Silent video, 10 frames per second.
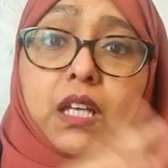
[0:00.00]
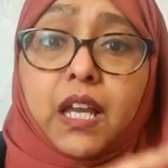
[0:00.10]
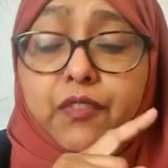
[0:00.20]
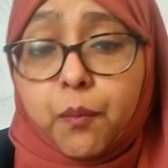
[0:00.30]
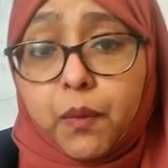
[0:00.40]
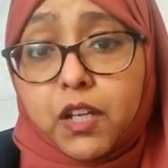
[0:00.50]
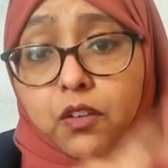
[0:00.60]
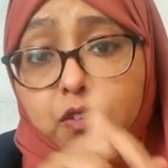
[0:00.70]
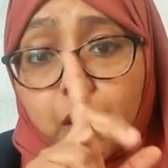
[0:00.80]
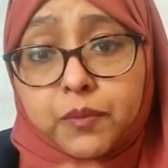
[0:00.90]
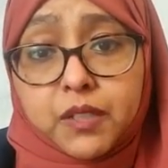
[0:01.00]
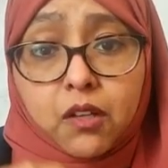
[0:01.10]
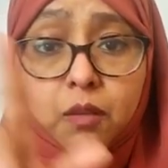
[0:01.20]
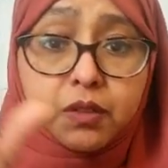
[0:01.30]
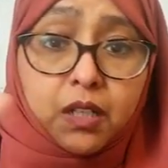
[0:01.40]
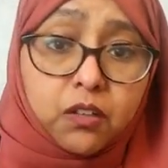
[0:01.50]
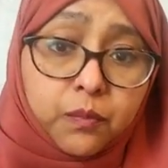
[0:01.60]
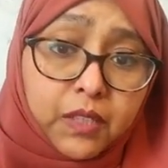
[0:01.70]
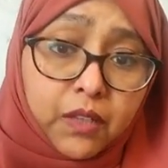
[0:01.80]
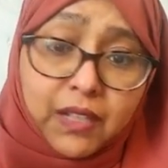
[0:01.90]
If your money goes up, down, up, down,
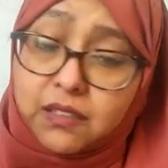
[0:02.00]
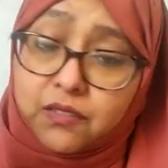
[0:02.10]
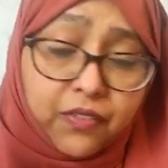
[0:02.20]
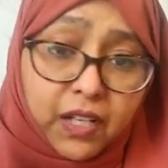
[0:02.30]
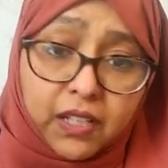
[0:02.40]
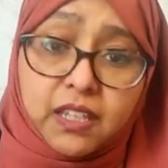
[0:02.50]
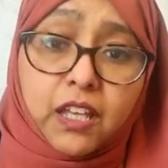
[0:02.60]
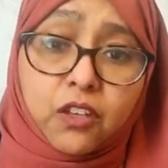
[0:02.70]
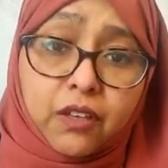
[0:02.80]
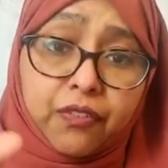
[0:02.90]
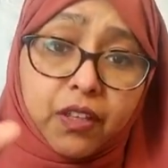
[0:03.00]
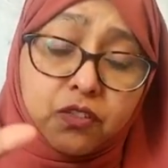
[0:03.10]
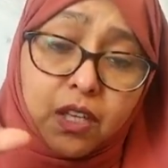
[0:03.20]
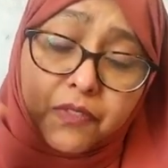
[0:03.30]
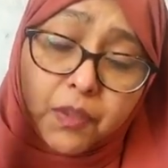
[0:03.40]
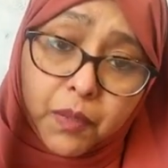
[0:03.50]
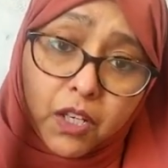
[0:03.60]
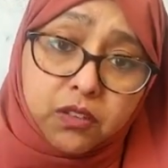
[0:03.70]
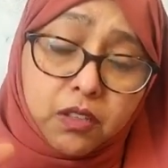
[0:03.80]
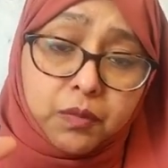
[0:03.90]
up, down, that's fine. Thank you, Iffy. So if the money
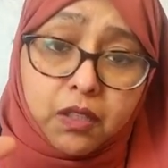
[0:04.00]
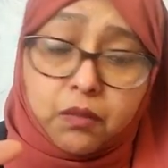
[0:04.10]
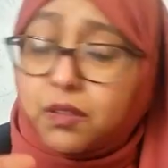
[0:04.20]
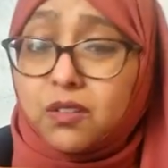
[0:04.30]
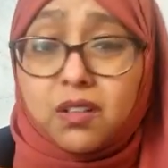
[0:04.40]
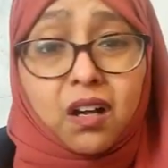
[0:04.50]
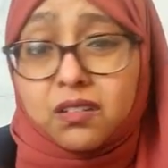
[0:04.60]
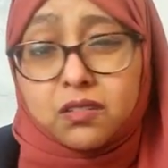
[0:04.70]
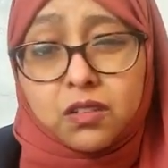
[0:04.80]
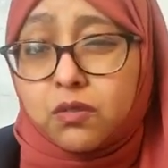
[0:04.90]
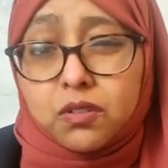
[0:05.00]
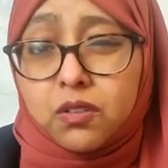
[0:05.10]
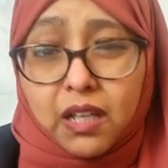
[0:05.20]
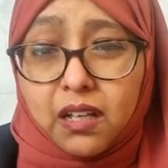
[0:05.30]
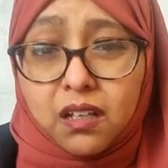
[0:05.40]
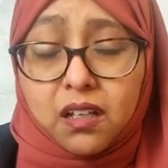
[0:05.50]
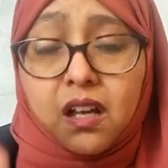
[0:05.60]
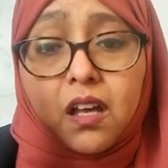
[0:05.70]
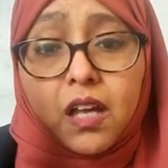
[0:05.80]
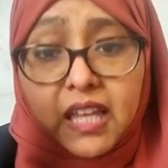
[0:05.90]
goes up, down, don't do that.
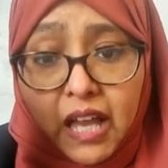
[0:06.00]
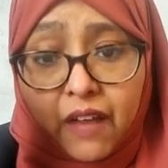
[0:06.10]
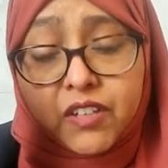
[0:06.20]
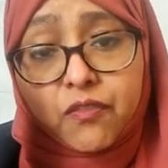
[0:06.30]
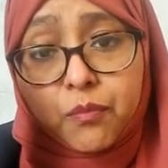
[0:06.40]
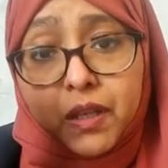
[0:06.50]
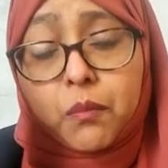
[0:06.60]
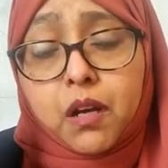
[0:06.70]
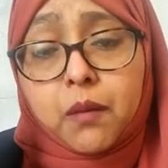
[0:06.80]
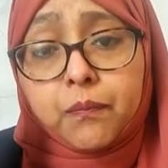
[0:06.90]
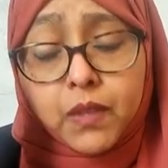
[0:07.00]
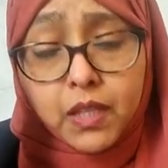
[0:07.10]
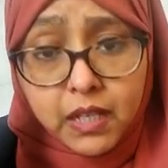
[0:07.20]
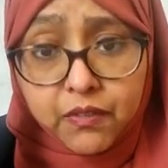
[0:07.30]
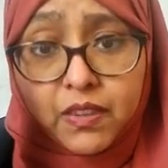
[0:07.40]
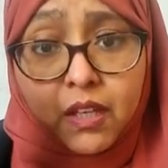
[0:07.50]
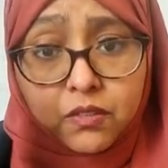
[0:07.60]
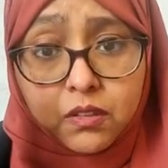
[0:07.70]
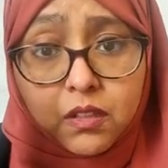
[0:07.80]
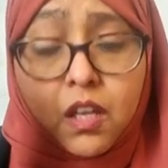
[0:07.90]
You have to have minimum
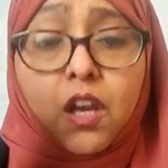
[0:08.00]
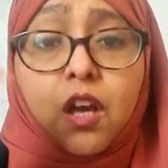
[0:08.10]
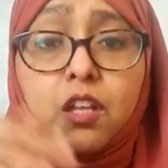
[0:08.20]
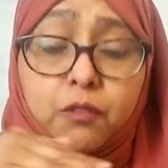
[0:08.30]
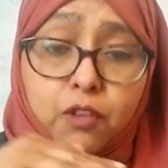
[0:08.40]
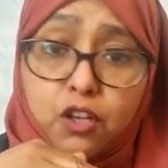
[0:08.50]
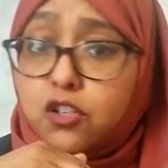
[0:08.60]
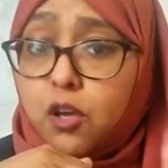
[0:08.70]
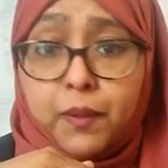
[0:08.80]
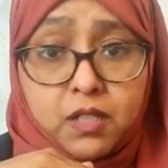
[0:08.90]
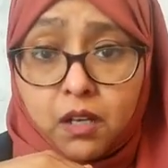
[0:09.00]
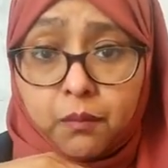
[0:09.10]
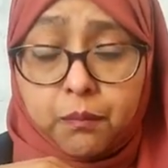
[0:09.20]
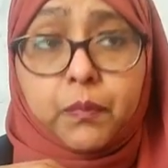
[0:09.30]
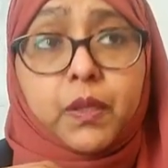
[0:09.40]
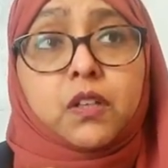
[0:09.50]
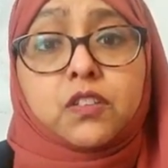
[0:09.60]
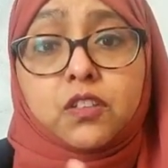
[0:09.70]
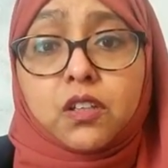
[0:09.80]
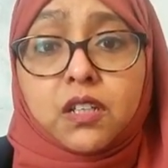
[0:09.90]
11,000. You can top it up because
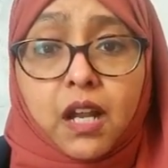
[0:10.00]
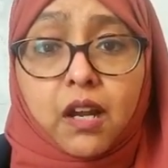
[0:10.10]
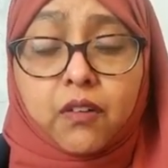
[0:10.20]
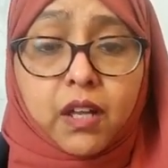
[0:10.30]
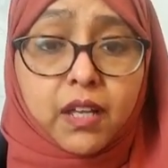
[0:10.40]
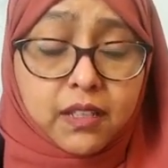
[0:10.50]
you know the Naira,